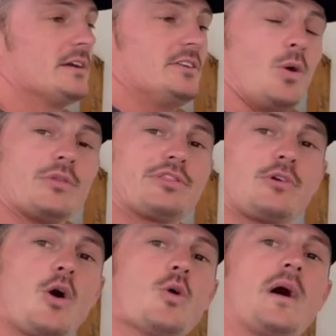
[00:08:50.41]
Don't
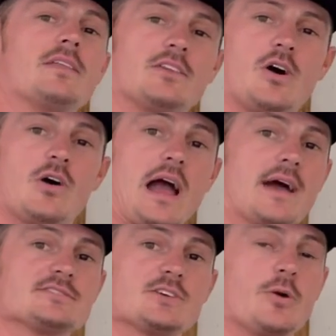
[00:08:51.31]
throw away the dog. I
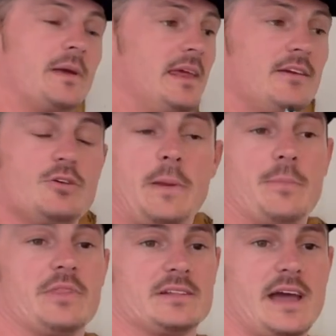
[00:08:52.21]
have so many of you
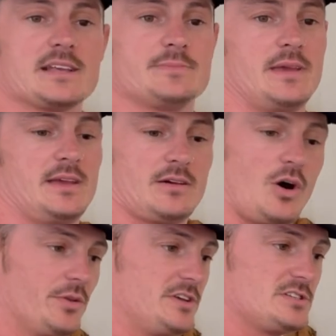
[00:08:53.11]
people that text me,
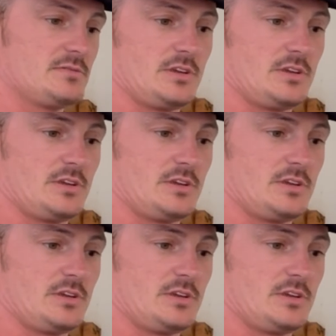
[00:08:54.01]
all these,